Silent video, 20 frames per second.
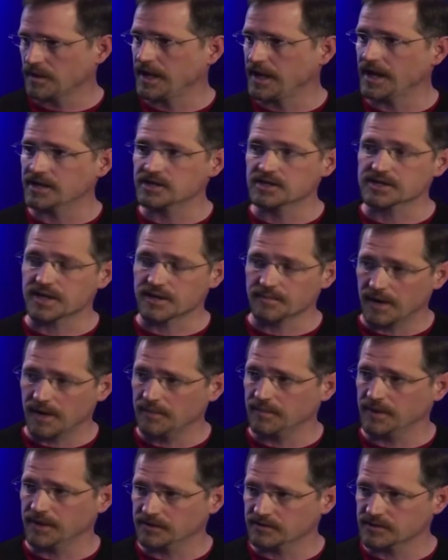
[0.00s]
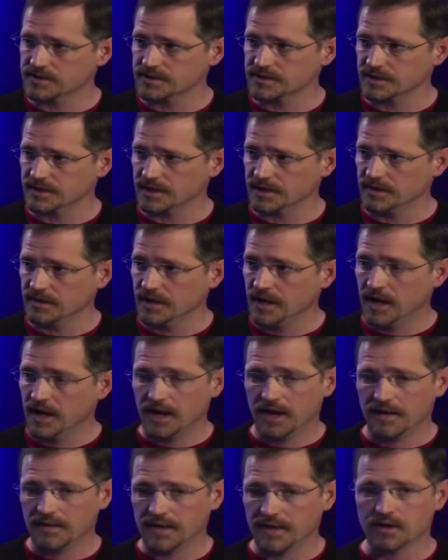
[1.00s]
Gadgets I might be interested in,
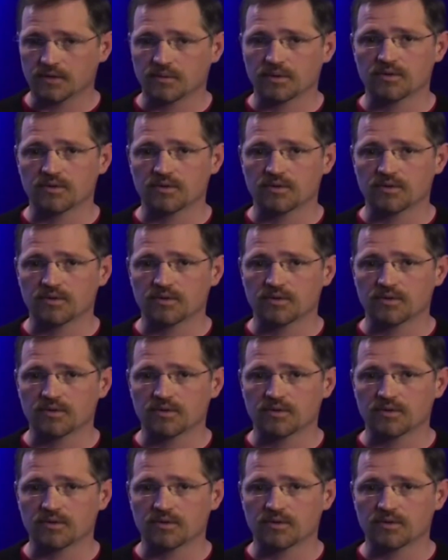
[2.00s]
and then it